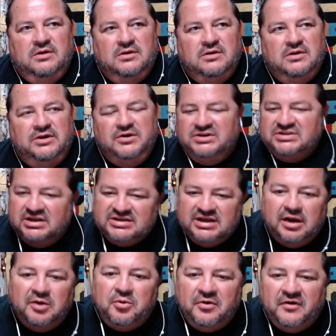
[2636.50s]
I know it sounds like
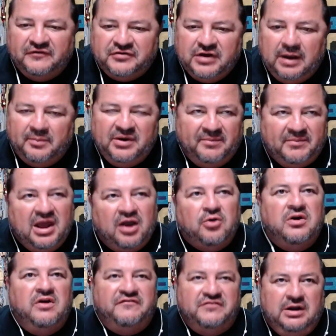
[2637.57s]
I'm going off track, but I'm not
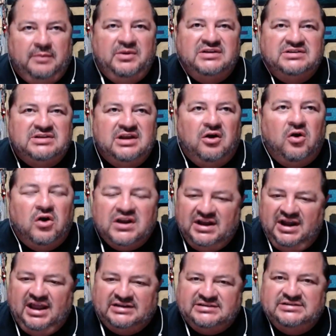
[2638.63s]
going off track, because it all
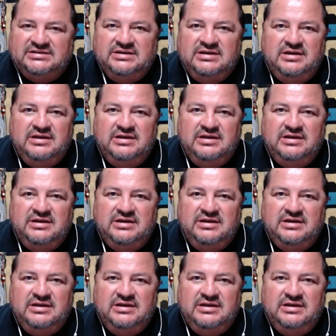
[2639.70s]
connects.